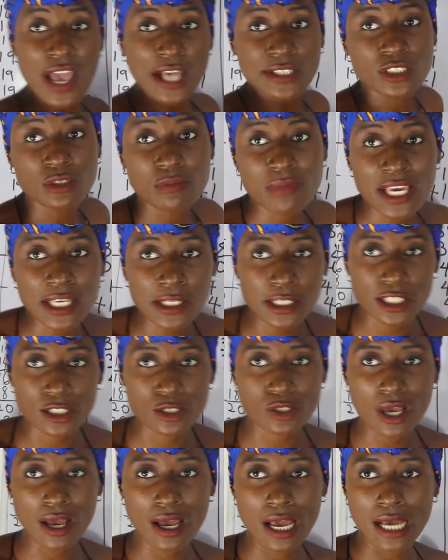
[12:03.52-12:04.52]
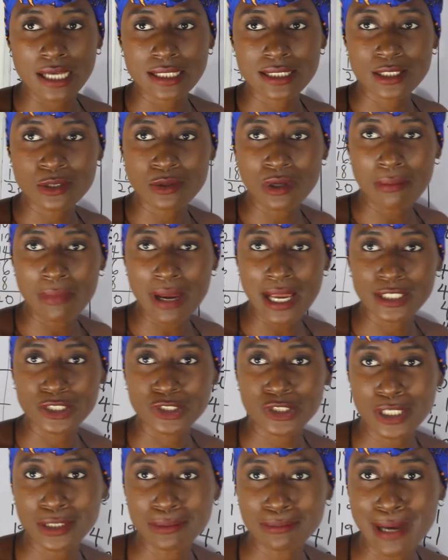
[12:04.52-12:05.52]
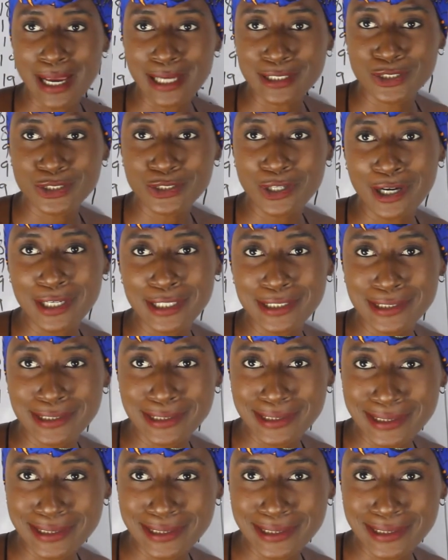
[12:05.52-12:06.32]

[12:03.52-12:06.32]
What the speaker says: you have to make it, I'm still doing my dress, my drawing